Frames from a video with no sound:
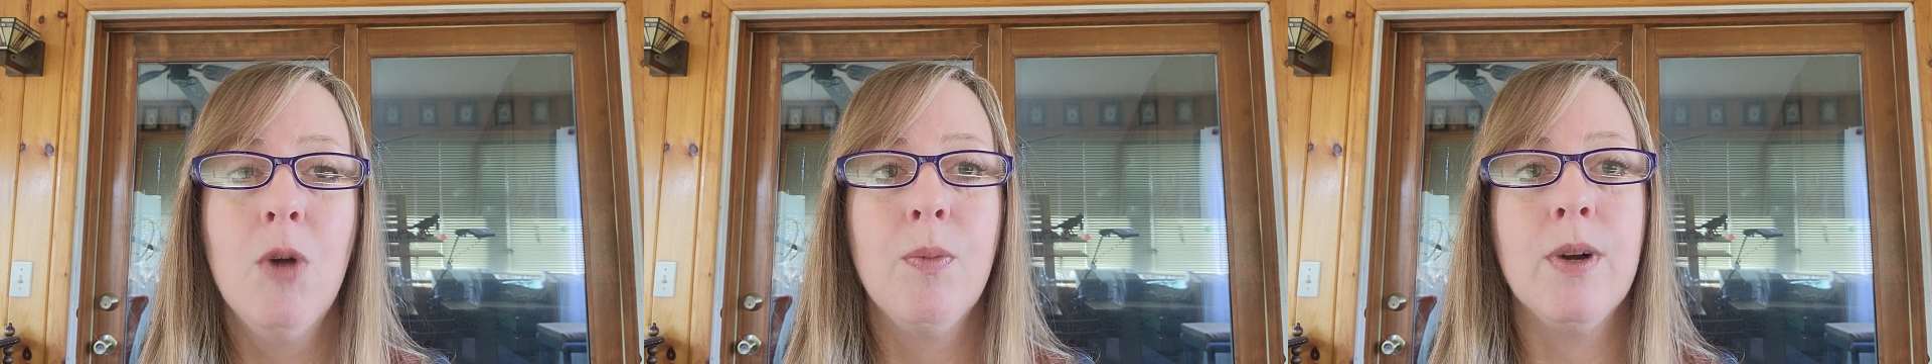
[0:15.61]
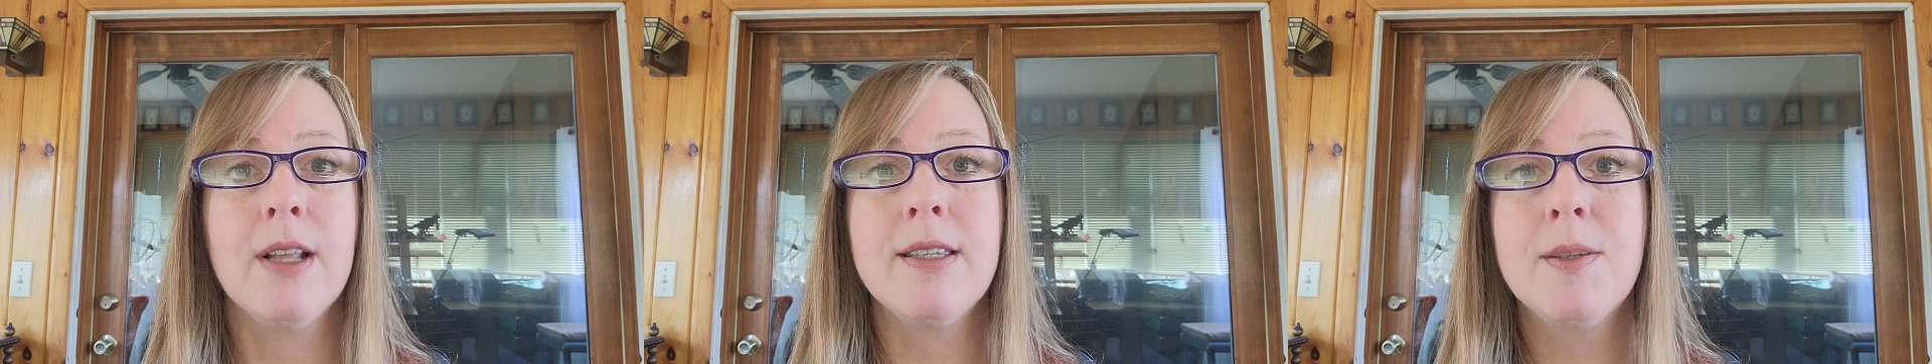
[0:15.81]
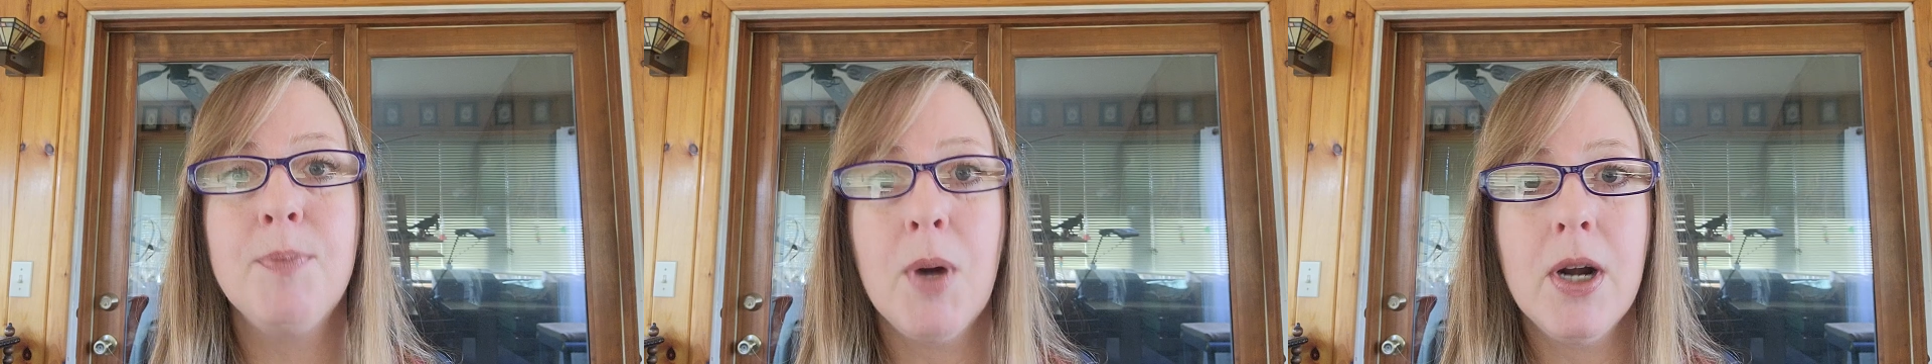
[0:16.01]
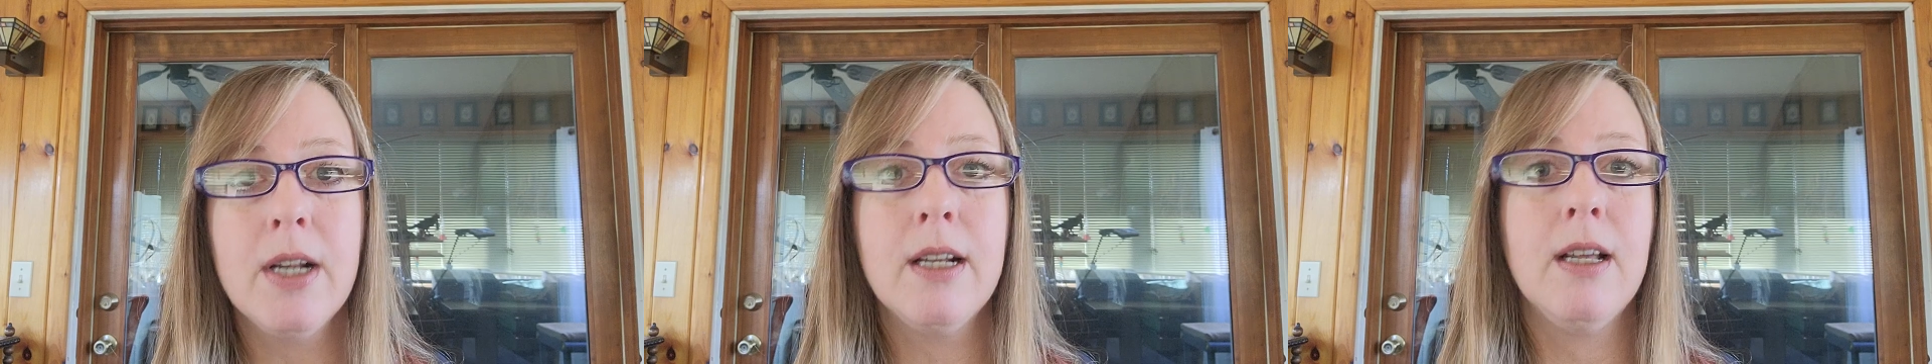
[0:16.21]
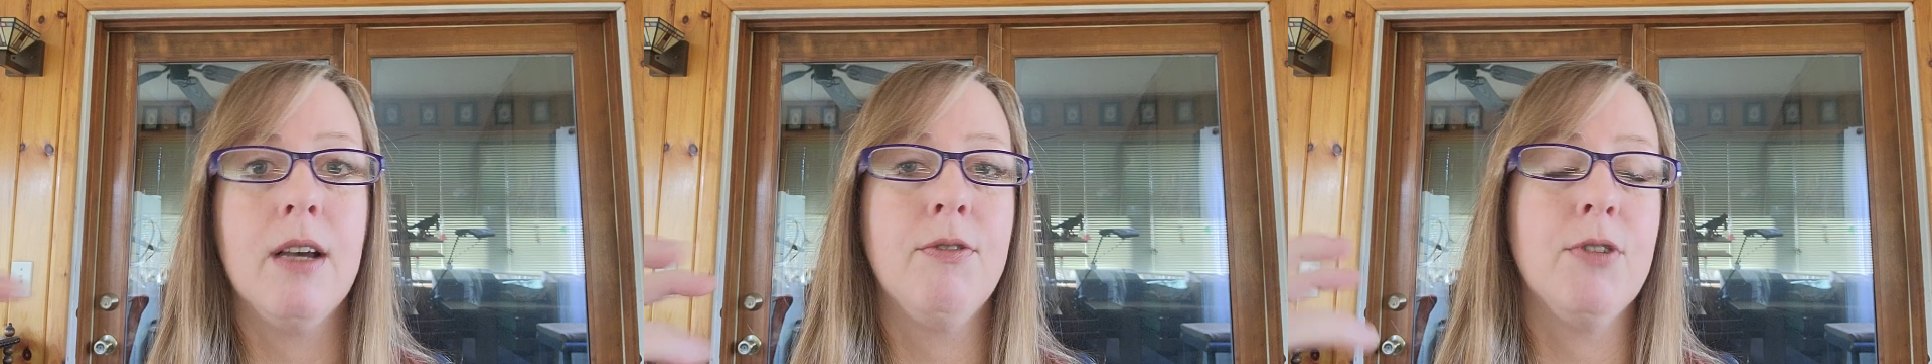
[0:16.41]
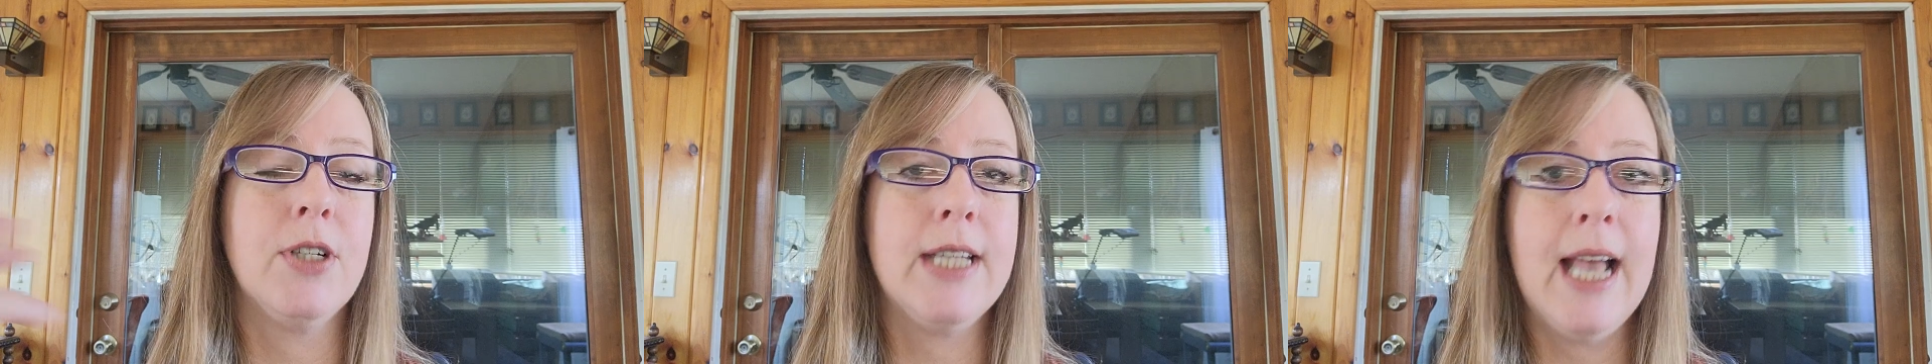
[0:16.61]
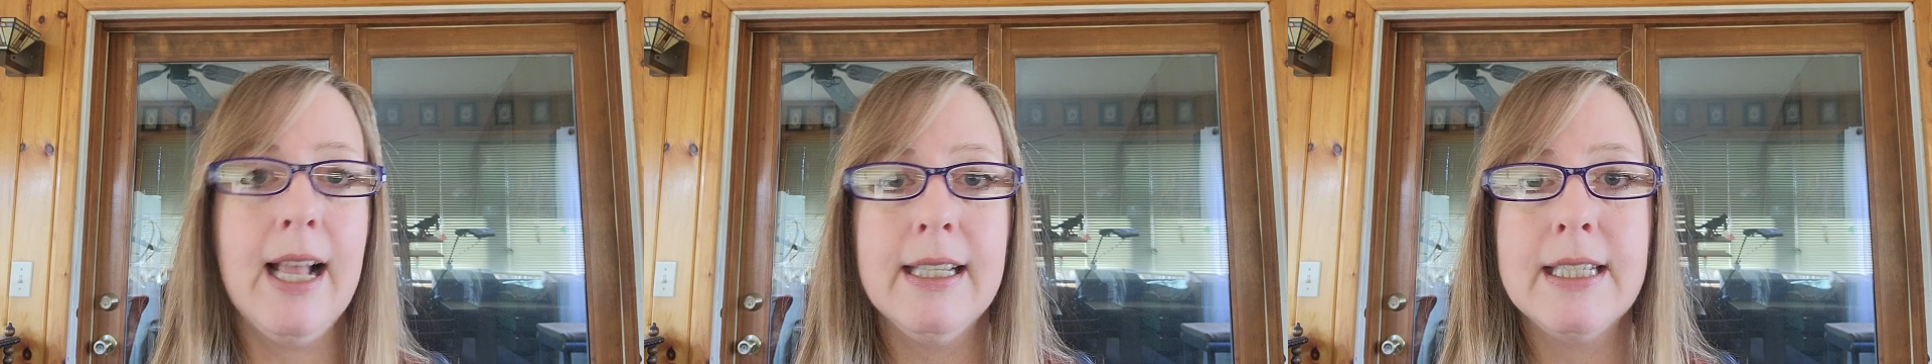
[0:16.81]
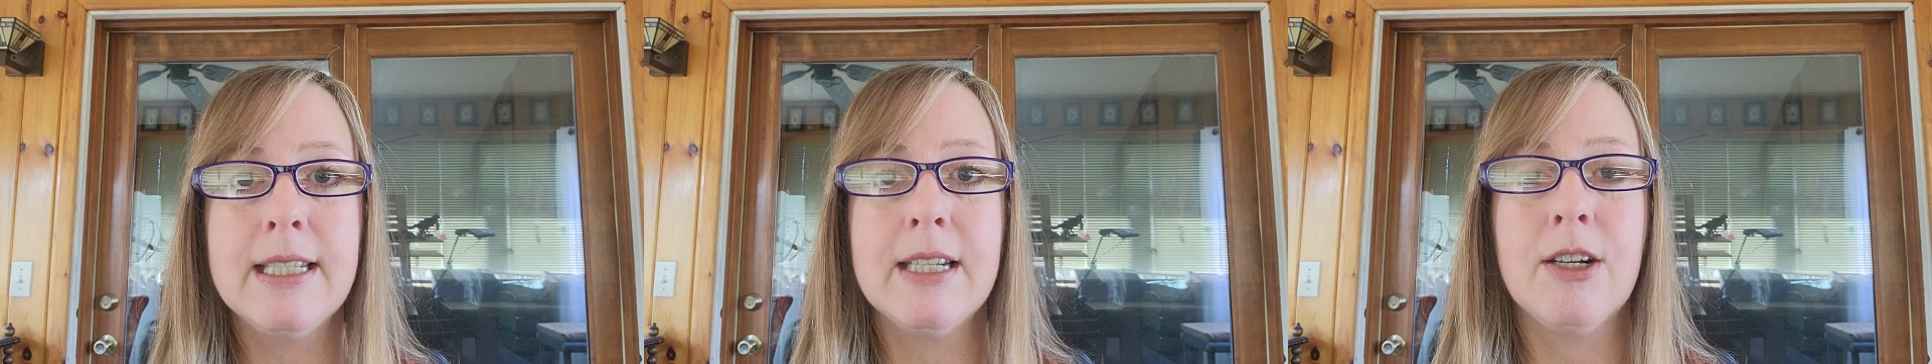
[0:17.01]
we're not smart enough or
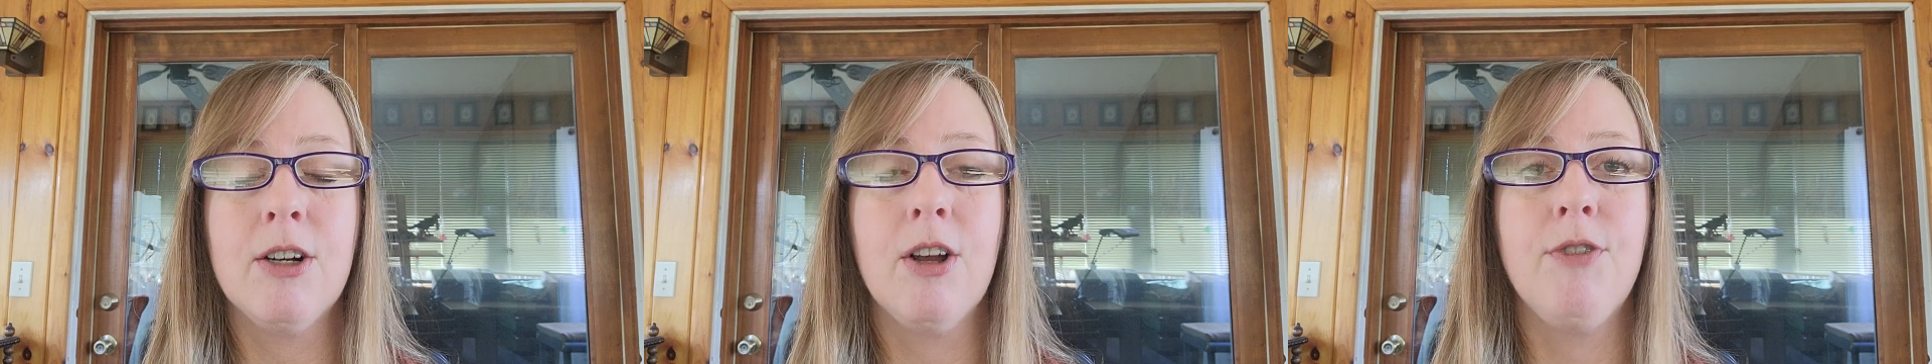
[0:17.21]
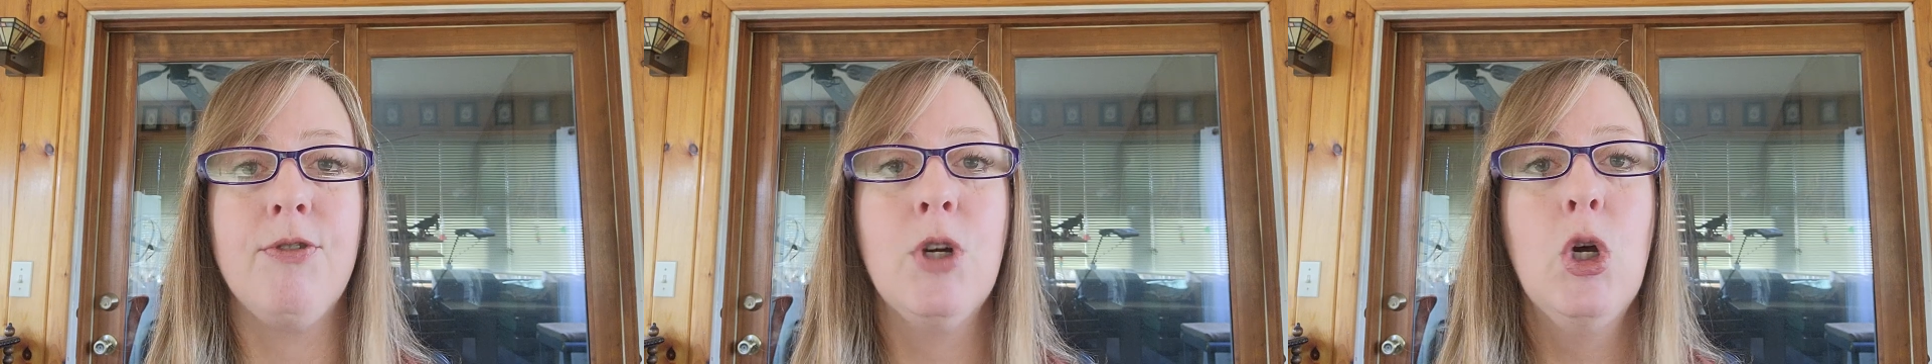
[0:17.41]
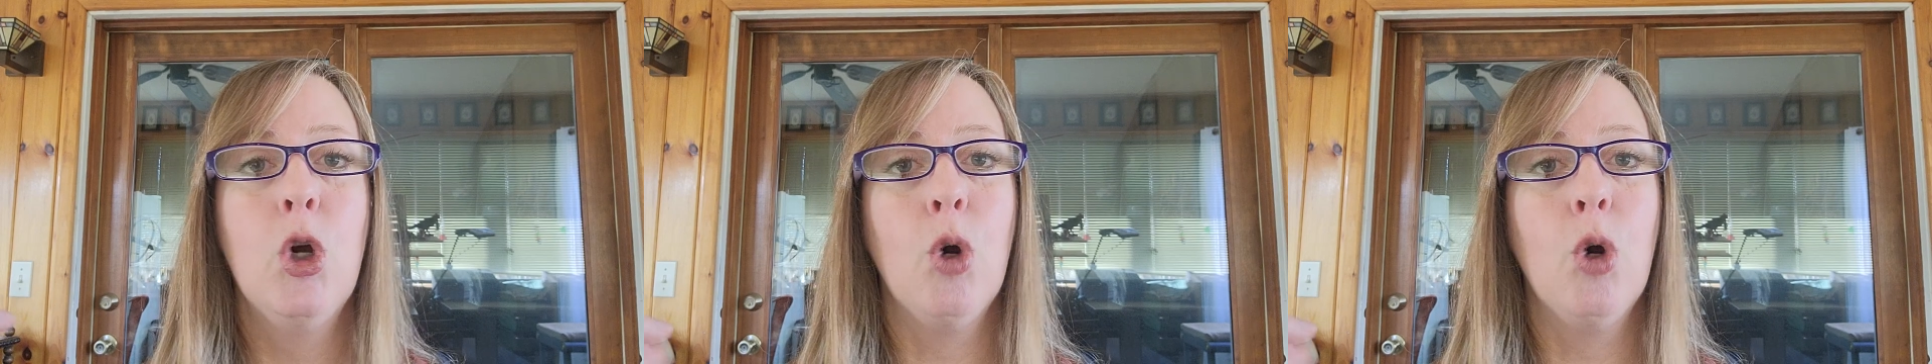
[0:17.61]
talented enough,